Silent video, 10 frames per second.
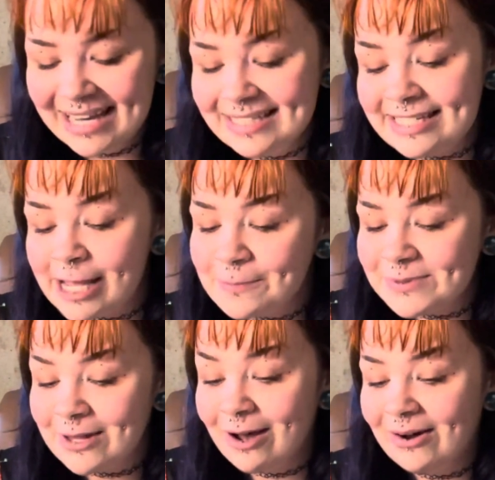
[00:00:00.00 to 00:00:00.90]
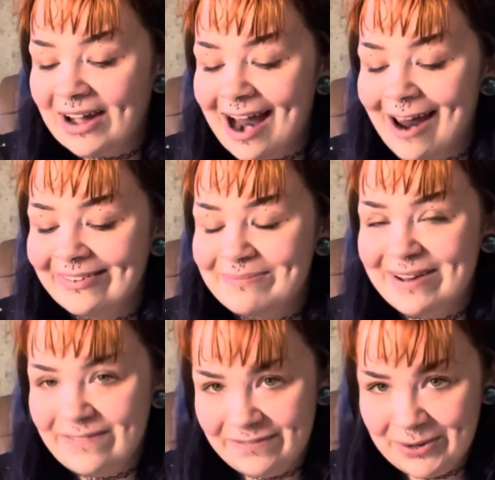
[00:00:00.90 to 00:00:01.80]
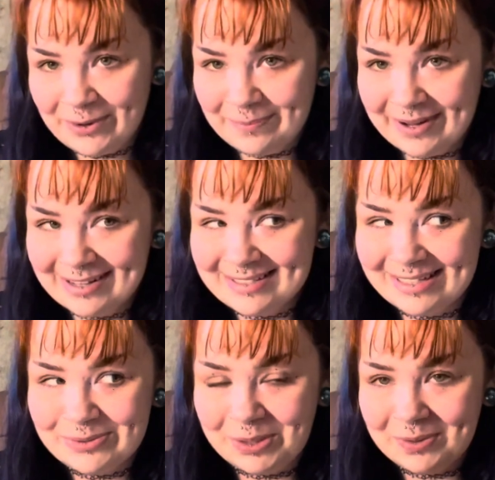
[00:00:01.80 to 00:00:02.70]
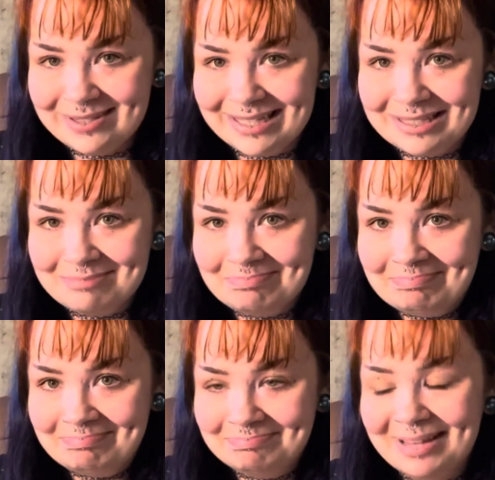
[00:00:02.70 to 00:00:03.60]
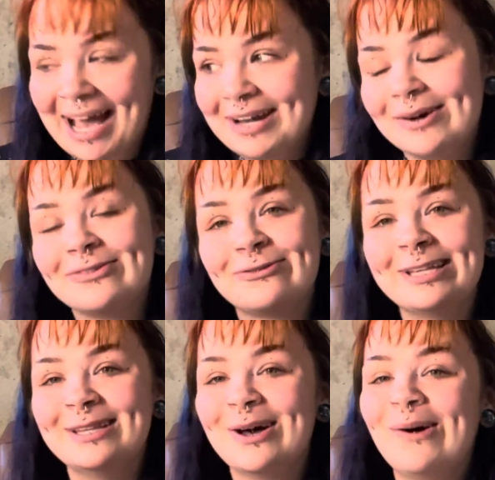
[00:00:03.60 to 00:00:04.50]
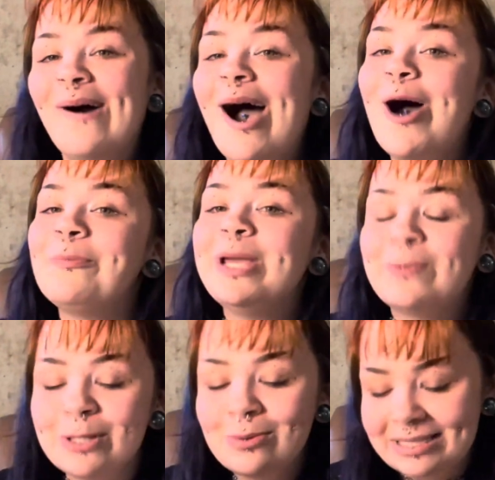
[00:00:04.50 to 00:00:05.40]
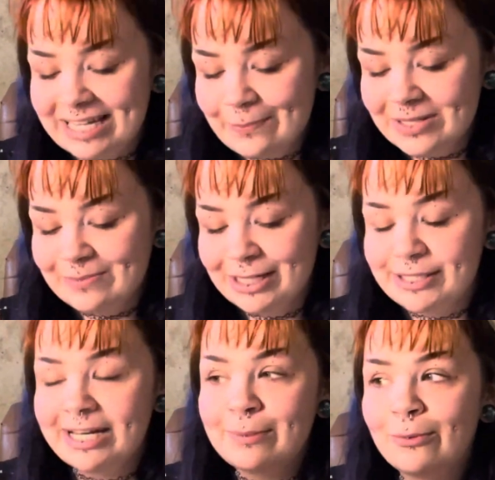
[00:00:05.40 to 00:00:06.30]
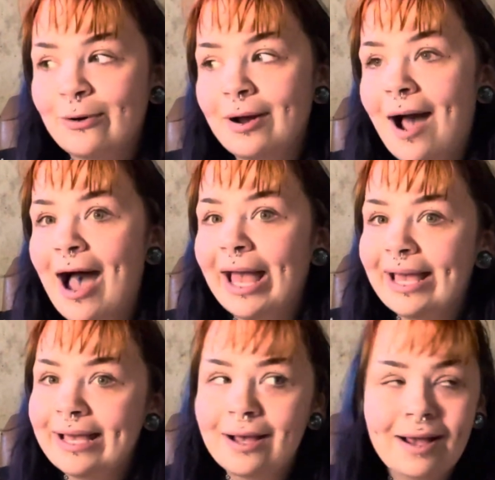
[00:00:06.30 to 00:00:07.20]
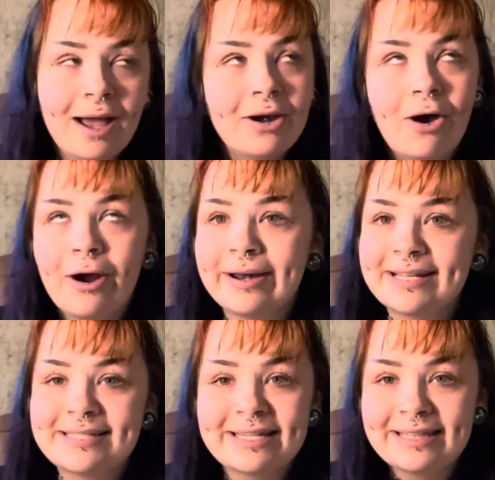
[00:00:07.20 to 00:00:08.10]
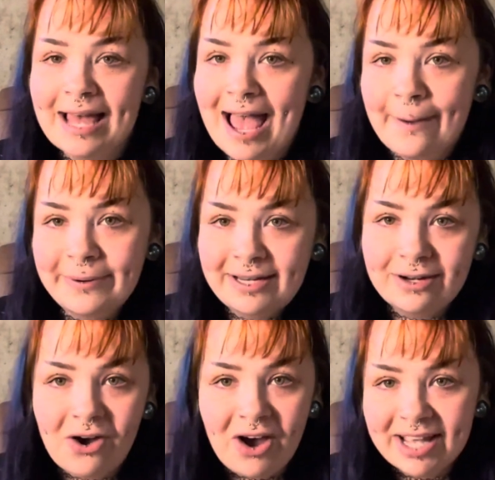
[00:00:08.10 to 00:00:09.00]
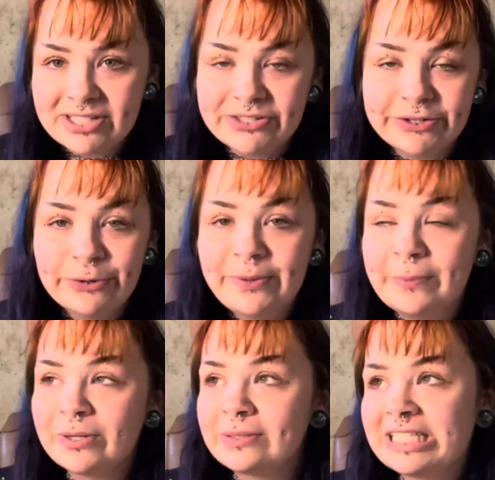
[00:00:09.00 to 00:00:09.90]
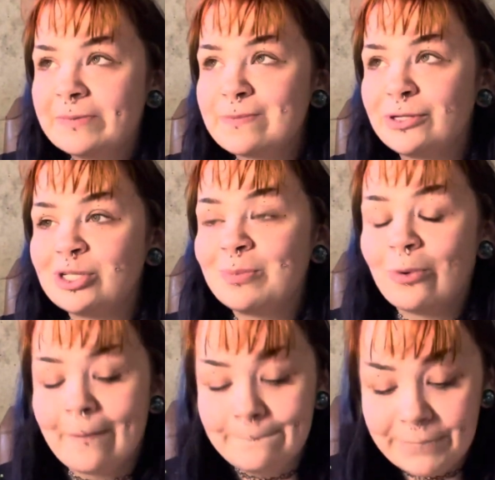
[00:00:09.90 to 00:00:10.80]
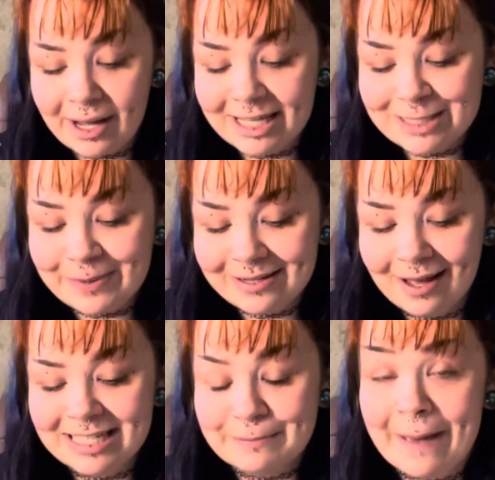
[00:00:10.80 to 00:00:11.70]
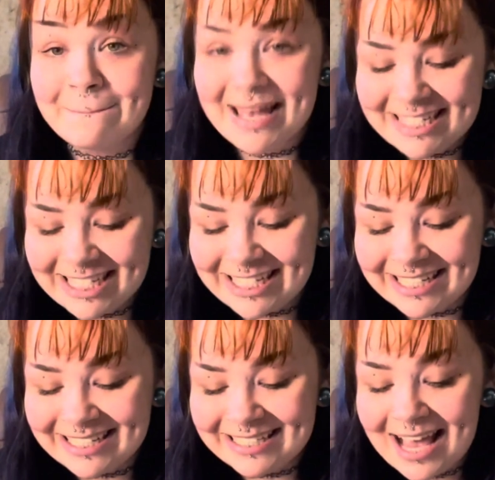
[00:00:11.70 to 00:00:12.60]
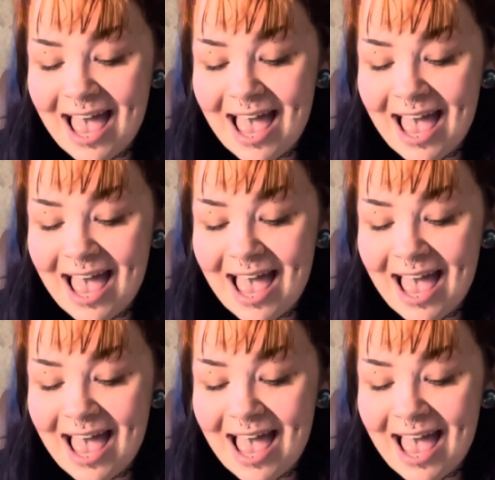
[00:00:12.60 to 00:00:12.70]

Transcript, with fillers: Tips though, I only made 51 bucks and 21 cents. I know, really low. People don't tip as much anymore. I can already see that happening in August too. People don't tip as much anymore, but it's because my messages,